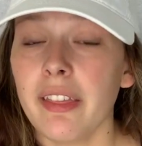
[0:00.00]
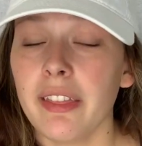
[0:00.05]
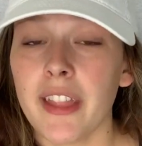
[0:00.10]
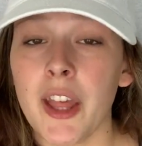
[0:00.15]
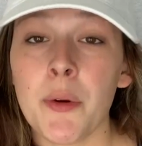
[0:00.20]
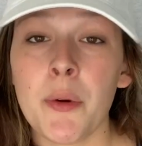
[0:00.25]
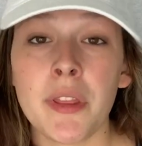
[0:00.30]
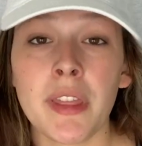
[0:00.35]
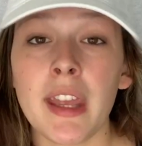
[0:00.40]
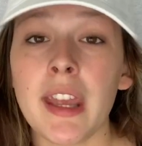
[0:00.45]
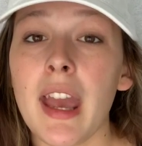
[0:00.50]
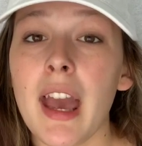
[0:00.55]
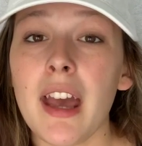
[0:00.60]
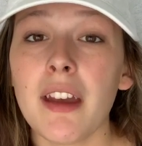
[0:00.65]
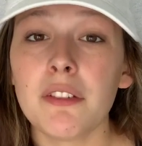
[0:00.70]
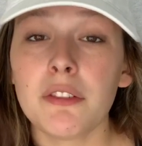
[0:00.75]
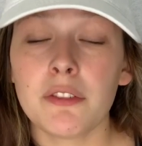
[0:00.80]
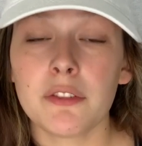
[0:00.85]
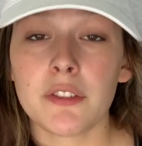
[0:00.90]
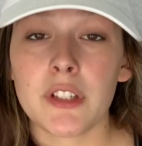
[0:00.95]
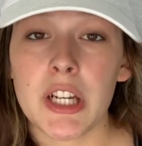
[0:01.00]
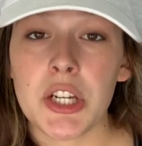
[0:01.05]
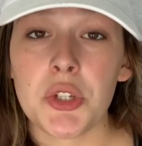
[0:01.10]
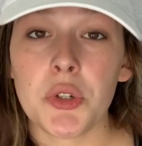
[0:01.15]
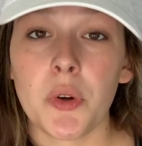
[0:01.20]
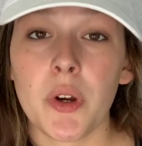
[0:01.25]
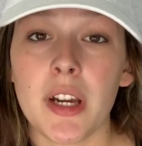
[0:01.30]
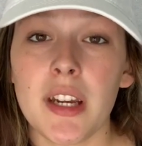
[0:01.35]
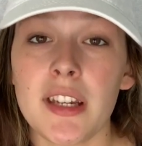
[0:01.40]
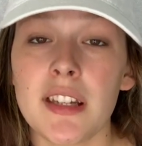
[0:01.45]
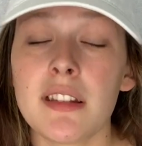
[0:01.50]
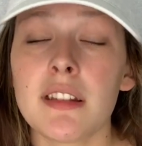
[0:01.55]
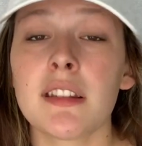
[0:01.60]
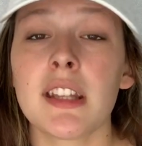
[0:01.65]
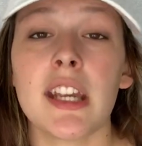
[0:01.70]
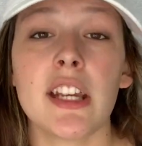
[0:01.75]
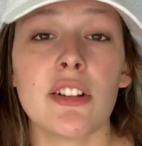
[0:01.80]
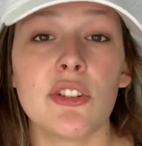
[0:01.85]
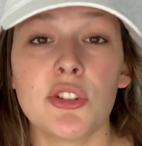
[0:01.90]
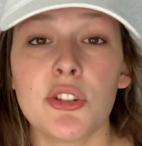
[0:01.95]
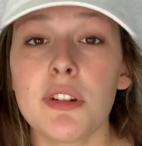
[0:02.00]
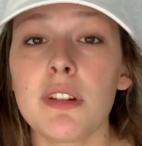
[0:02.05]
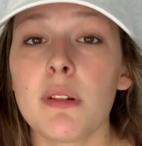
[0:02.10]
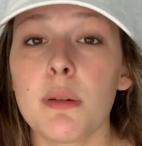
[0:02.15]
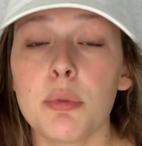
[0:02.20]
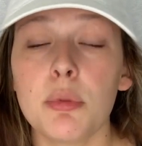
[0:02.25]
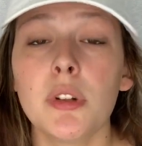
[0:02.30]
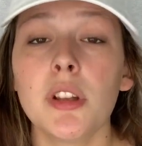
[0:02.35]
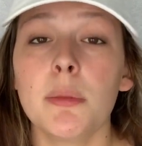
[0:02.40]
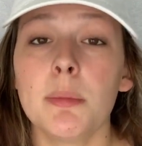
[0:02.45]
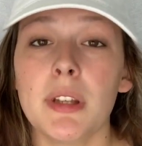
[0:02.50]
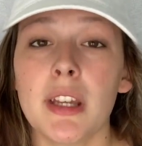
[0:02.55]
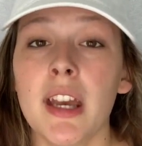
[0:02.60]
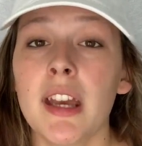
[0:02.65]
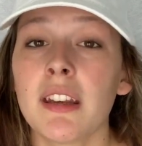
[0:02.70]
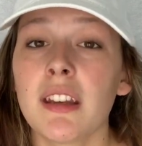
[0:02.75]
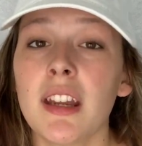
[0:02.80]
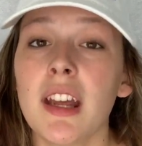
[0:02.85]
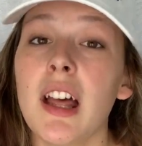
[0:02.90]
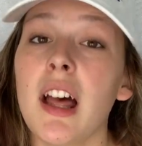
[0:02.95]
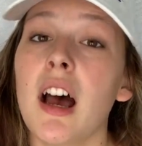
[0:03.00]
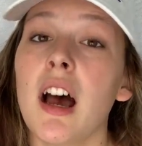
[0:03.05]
that when they have free choice and they can choose what pool to be in,